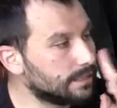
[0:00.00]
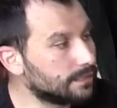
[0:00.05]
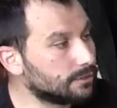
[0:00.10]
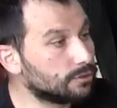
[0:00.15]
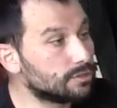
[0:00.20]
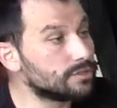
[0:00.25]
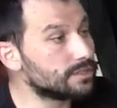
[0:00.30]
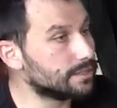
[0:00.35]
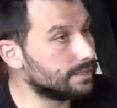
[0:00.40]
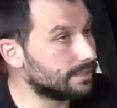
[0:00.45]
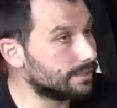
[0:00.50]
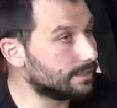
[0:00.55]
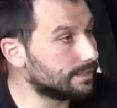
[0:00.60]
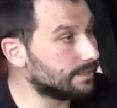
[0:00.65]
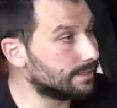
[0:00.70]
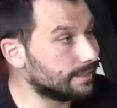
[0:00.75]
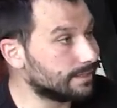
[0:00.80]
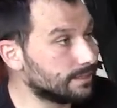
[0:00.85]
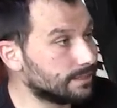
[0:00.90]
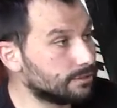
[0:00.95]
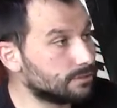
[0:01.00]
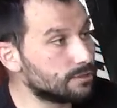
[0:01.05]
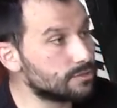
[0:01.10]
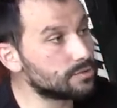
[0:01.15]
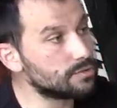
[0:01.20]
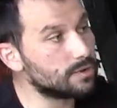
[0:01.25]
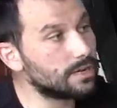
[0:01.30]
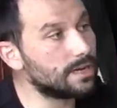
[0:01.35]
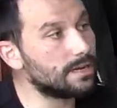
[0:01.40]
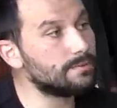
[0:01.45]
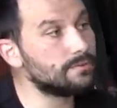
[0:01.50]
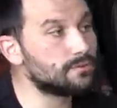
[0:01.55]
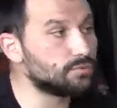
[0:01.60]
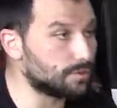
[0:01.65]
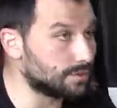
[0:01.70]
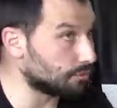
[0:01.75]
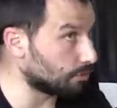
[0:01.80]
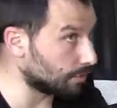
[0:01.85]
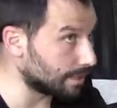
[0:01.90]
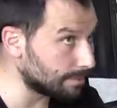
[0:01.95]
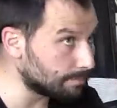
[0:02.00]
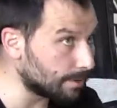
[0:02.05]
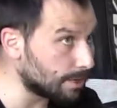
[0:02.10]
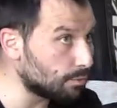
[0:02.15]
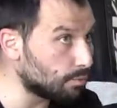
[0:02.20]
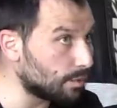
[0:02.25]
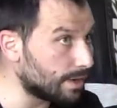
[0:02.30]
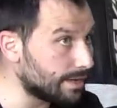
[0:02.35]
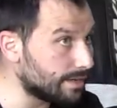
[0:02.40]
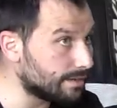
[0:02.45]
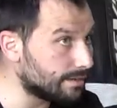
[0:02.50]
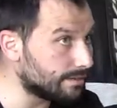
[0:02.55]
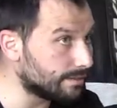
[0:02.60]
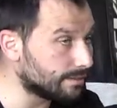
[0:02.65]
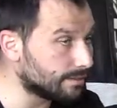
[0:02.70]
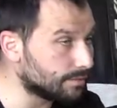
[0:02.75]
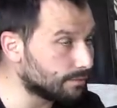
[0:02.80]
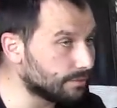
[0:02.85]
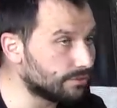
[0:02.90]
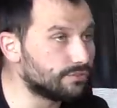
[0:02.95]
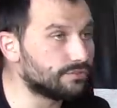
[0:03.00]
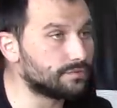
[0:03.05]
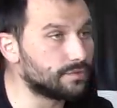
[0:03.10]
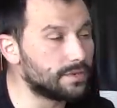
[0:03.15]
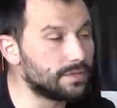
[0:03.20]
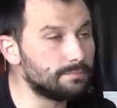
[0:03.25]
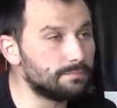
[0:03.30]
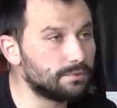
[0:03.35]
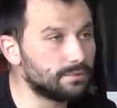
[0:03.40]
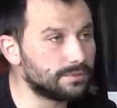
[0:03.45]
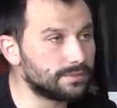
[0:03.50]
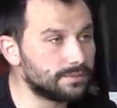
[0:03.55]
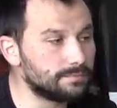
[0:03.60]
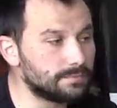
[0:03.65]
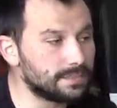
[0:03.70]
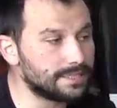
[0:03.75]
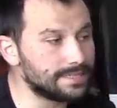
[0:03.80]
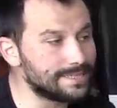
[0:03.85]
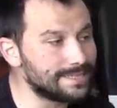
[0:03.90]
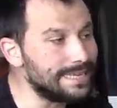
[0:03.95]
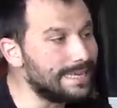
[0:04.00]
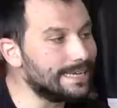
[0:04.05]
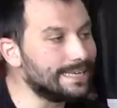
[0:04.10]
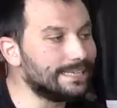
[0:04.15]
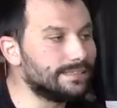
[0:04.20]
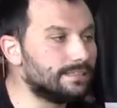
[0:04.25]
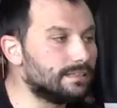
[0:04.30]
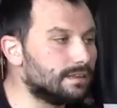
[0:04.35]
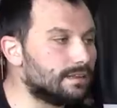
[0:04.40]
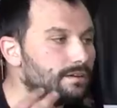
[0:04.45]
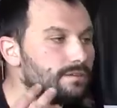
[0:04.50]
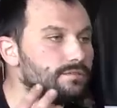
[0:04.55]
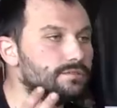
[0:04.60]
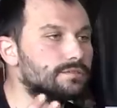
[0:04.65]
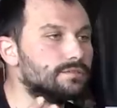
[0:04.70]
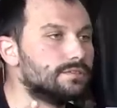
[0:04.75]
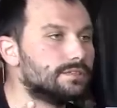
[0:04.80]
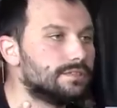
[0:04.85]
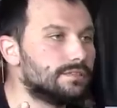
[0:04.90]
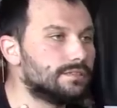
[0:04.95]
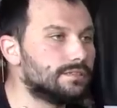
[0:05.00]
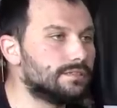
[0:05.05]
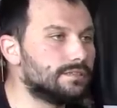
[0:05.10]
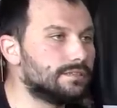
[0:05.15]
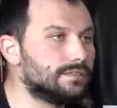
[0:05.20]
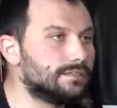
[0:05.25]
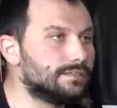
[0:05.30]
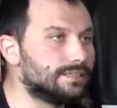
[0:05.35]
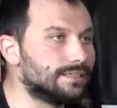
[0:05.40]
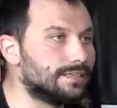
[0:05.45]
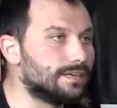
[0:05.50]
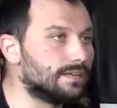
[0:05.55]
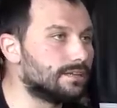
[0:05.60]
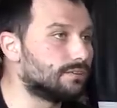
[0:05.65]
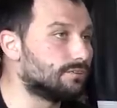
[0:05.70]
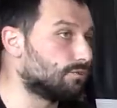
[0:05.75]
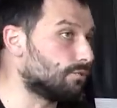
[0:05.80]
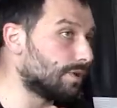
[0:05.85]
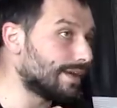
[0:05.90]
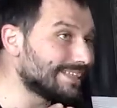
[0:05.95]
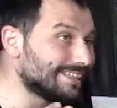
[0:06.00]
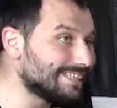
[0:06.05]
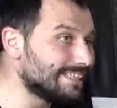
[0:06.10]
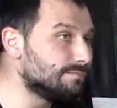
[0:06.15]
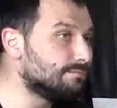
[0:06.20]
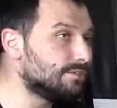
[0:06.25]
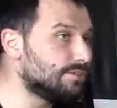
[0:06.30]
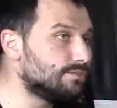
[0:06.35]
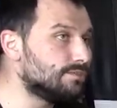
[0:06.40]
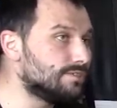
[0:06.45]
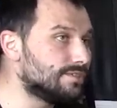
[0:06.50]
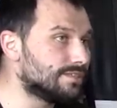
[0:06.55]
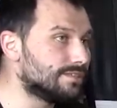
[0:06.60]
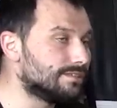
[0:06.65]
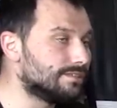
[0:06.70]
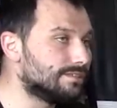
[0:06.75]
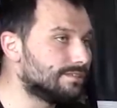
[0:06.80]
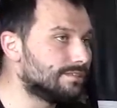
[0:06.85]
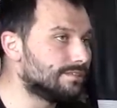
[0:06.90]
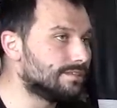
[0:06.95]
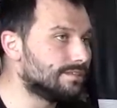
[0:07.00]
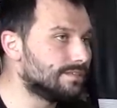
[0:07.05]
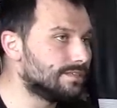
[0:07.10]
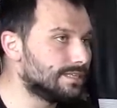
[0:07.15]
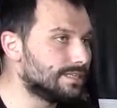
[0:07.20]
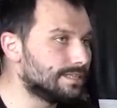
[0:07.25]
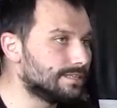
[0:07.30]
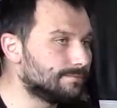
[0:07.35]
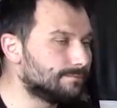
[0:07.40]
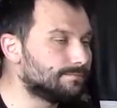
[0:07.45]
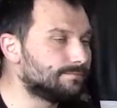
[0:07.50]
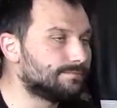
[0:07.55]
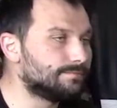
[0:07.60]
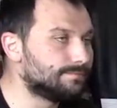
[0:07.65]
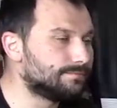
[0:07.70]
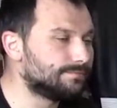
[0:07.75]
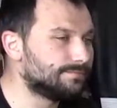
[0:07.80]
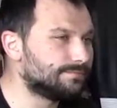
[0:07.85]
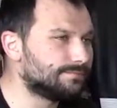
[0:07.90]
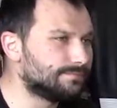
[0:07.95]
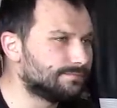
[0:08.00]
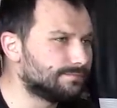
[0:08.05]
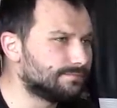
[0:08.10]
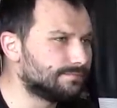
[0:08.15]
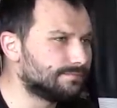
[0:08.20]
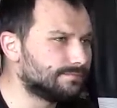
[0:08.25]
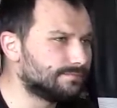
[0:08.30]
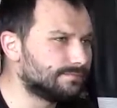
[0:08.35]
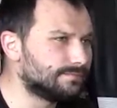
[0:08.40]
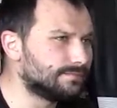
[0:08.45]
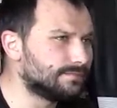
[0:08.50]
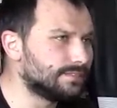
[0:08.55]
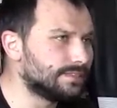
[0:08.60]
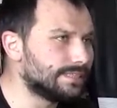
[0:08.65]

what else? It also comes with ride-by-wire, which is very important because it allows you to get the riding mode. So you have the riding mode